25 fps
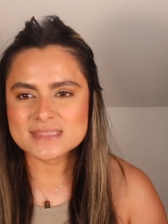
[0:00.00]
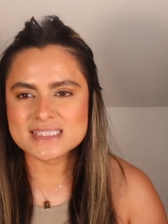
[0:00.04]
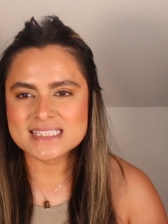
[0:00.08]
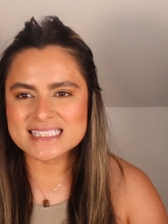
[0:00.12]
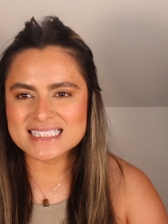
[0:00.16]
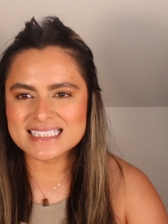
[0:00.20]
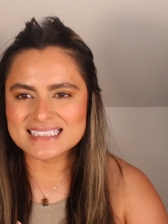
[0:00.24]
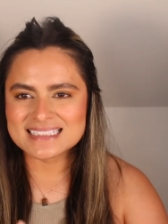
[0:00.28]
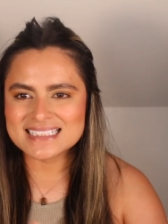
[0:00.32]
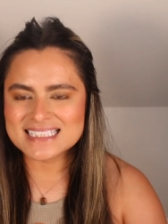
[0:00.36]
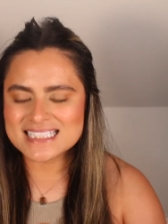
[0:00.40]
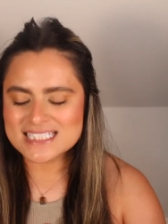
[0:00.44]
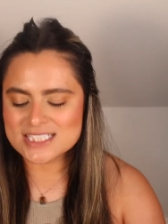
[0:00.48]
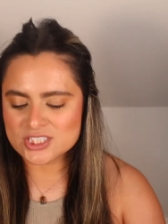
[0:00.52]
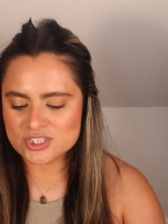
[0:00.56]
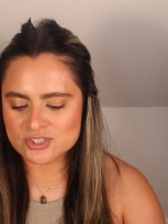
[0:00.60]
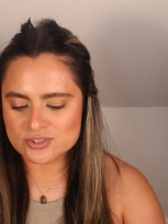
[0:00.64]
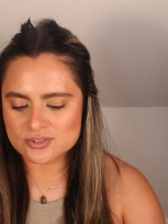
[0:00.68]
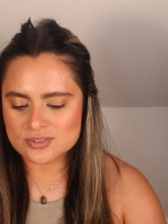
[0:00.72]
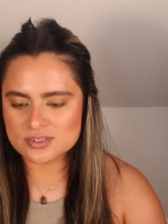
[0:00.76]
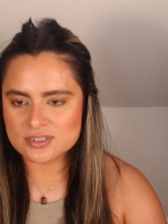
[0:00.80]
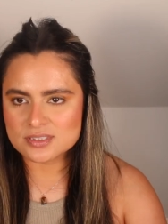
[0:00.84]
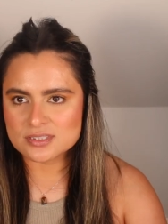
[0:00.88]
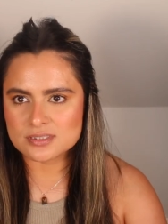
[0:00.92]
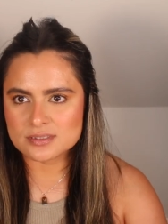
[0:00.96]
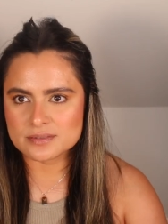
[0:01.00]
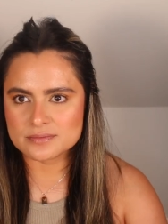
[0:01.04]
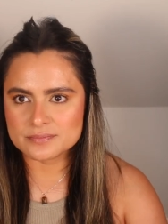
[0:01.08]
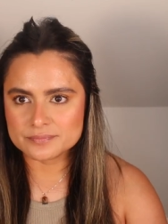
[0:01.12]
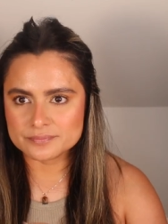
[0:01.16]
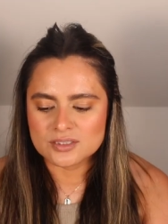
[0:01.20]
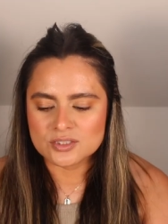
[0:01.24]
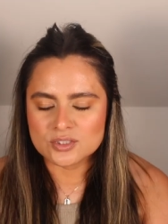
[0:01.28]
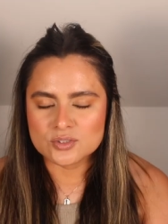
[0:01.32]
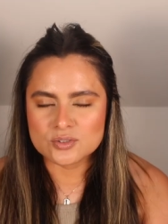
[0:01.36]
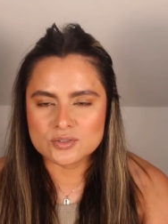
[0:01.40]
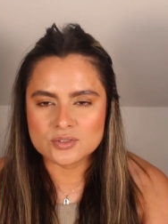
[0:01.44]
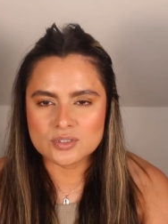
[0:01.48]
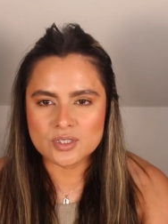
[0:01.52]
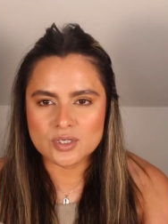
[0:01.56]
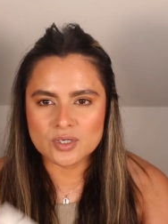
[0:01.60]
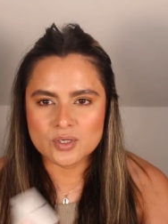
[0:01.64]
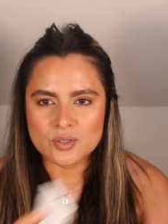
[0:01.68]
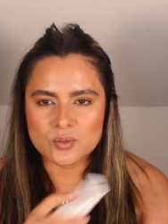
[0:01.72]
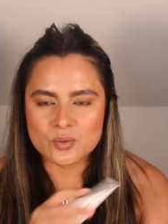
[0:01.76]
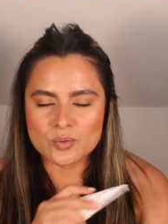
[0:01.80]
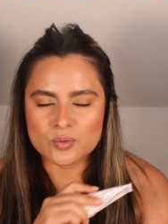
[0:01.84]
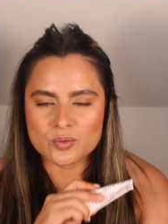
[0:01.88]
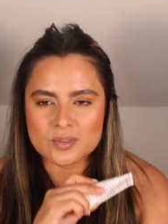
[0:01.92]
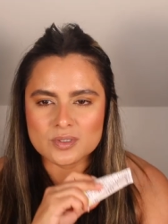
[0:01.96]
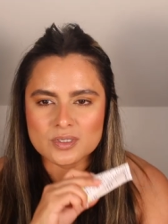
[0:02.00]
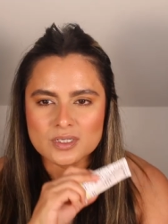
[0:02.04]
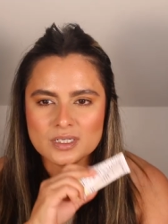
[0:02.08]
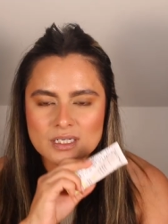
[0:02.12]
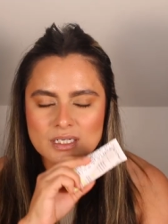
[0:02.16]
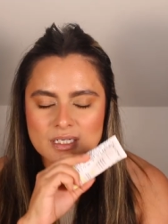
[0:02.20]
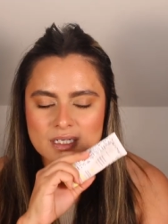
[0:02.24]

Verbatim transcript: Delicious. You know,